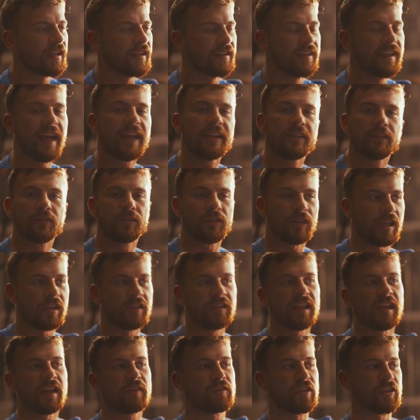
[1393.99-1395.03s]
that, and
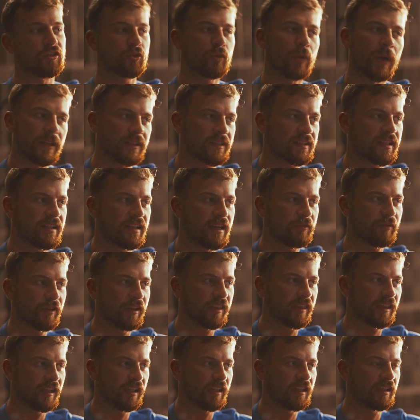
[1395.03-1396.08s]
they have the trucks and
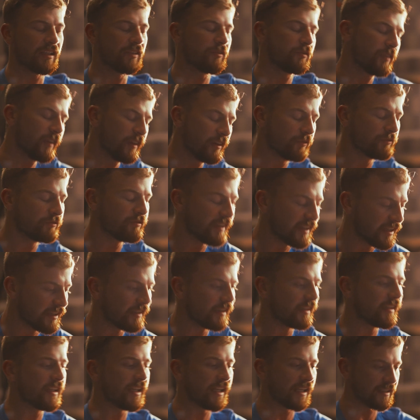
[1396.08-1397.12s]
everything. It felt
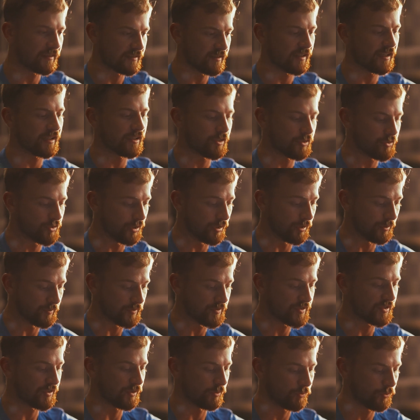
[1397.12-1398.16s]
very Indiana Jones,
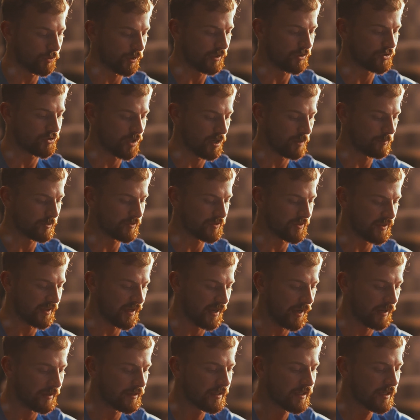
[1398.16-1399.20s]
so great job with
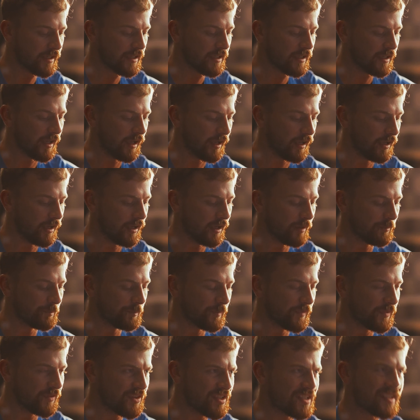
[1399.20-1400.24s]
that. Um,
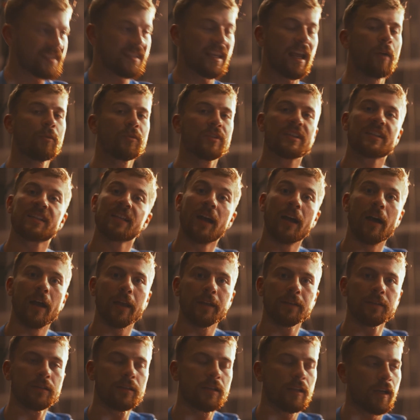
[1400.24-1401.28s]
the sound
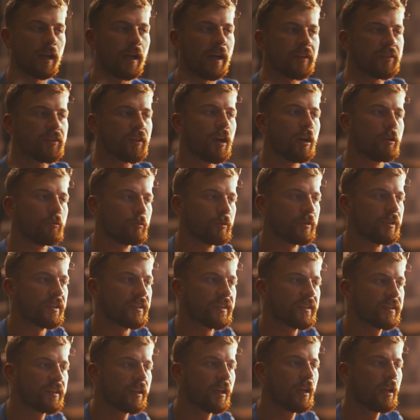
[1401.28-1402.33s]
design I thought
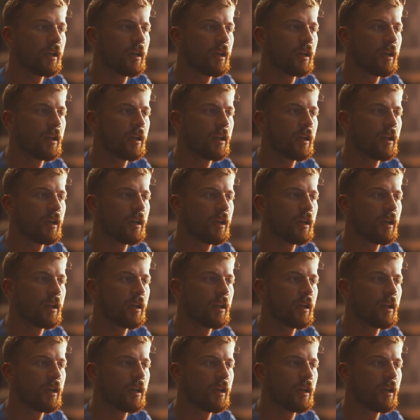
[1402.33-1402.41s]
was